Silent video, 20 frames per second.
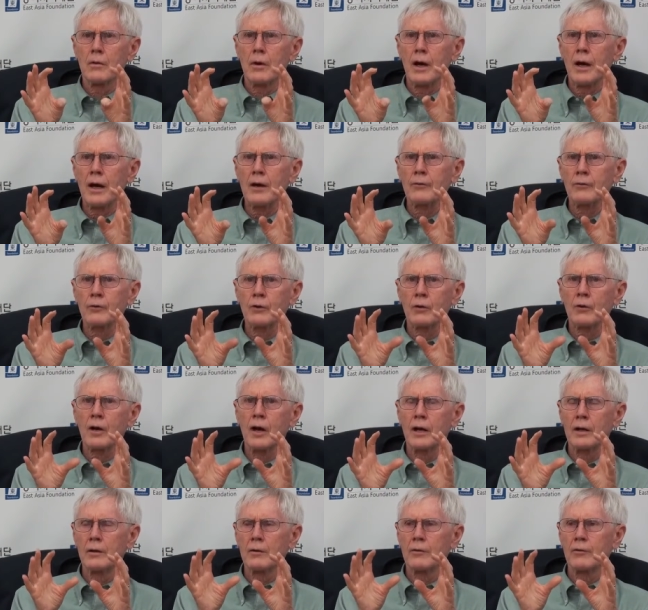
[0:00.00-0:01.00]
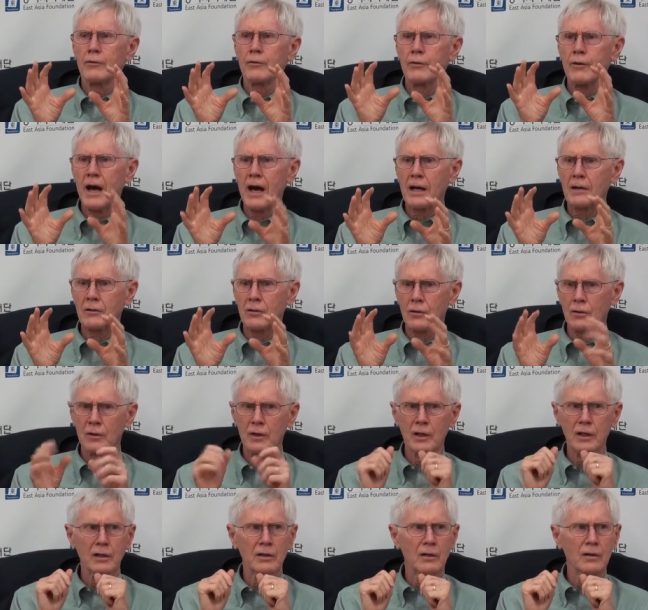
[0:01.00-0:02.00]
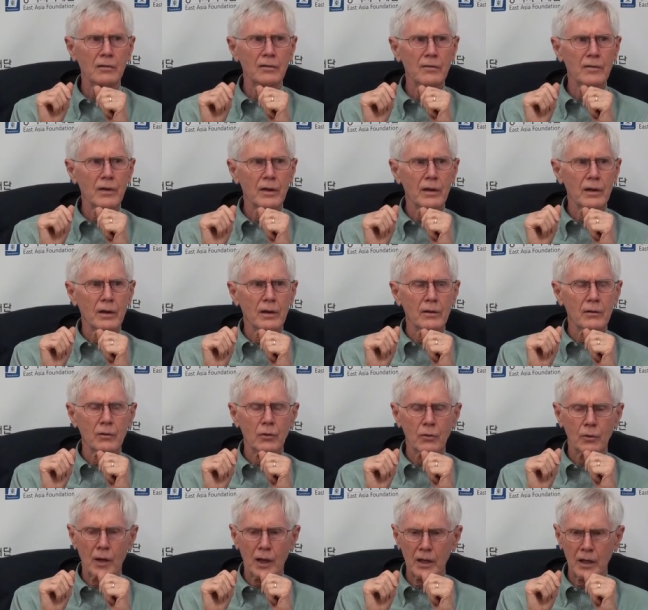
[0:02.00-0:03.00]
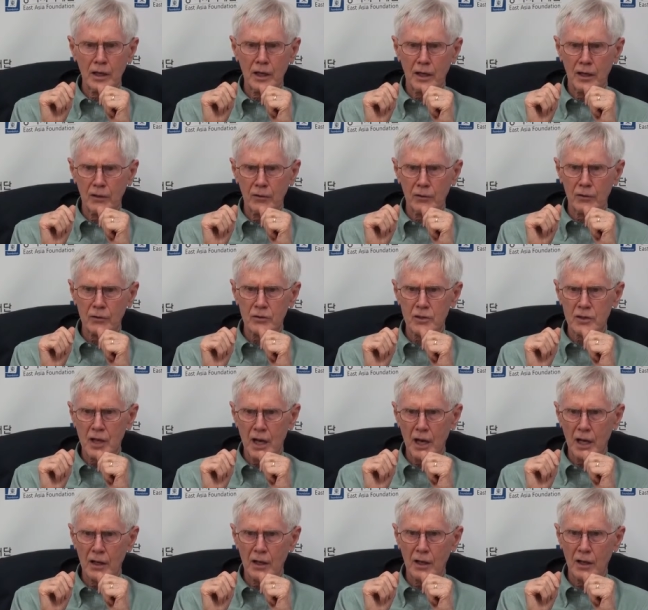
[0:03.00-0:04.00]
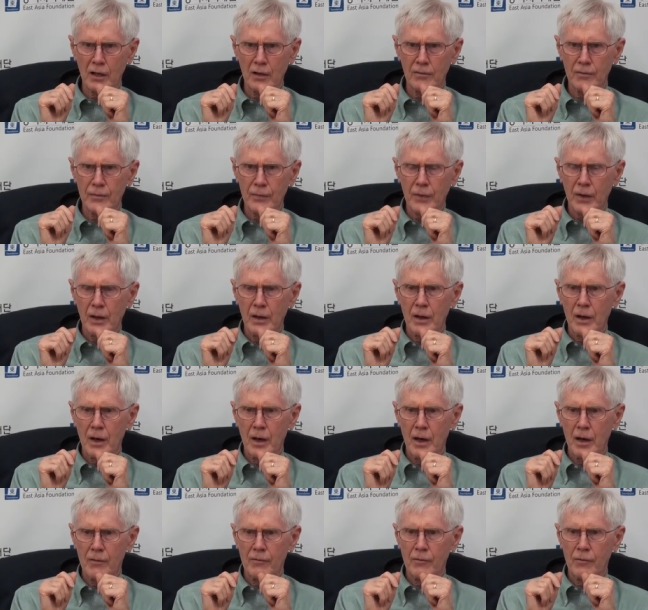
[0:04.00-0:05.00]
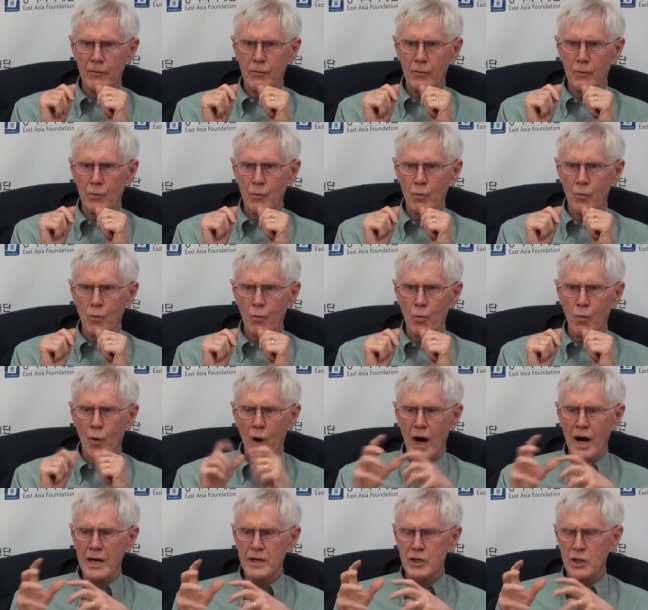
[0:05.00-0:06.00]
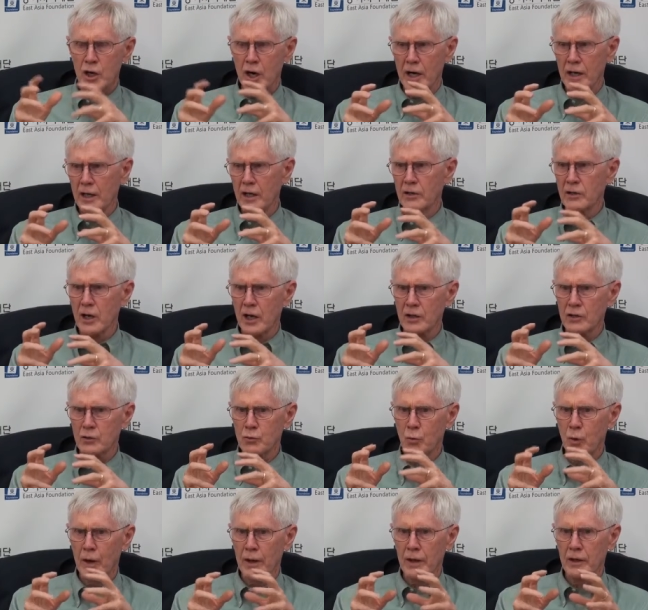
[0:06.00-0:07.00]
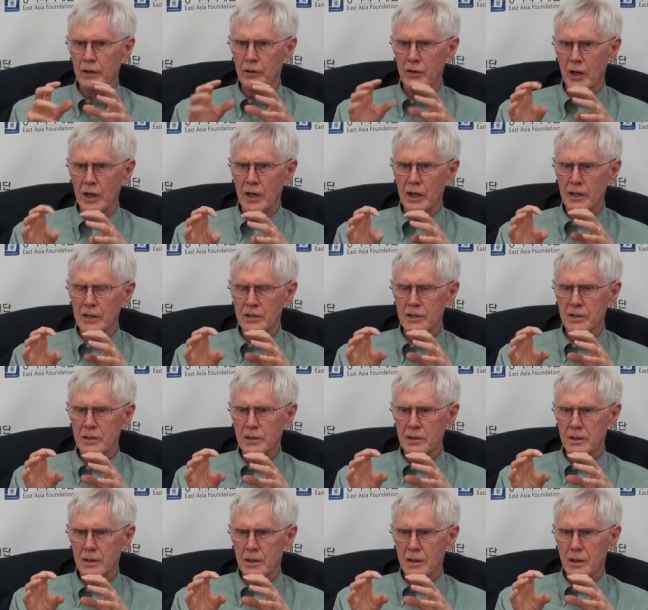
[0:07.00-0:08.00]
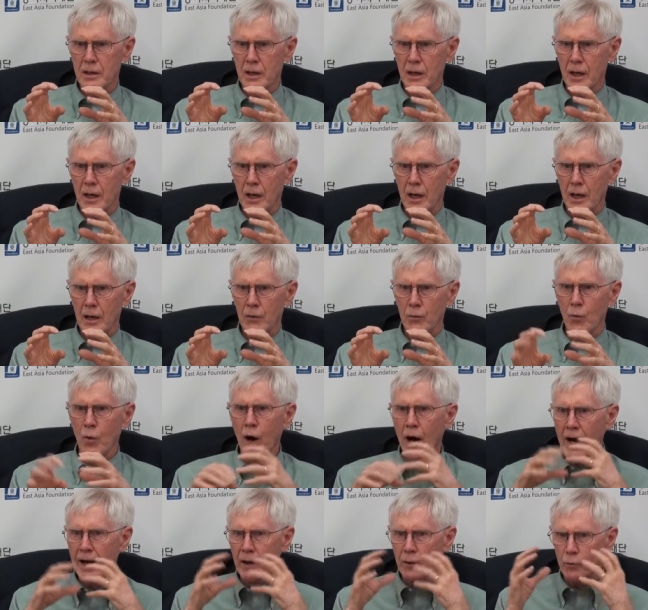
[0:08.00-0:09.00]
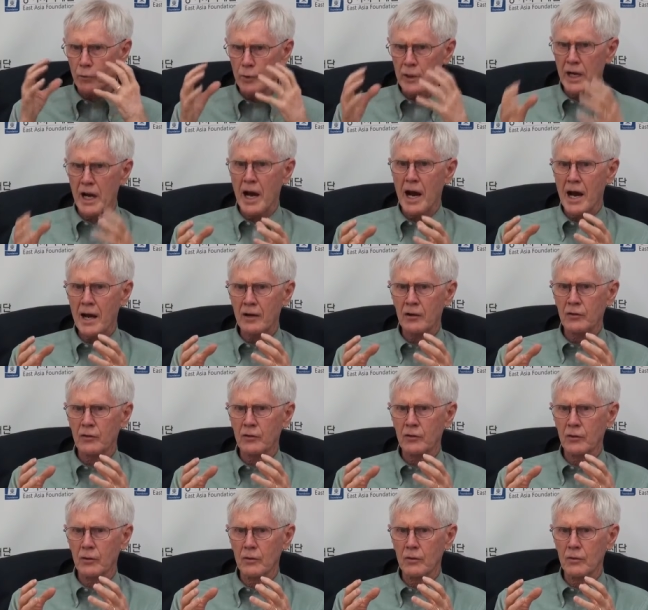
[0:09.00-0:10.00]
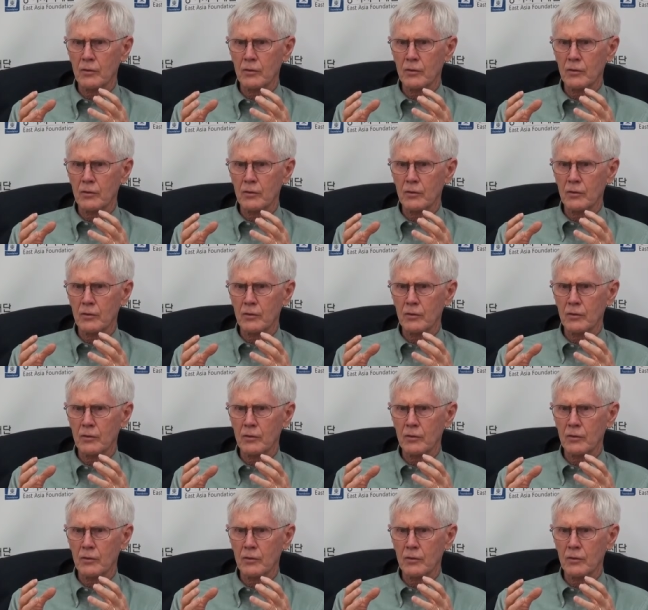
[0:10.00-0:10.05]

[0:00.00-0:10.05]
have to kind of factor in to any understanding of why China does what it does and why it reacts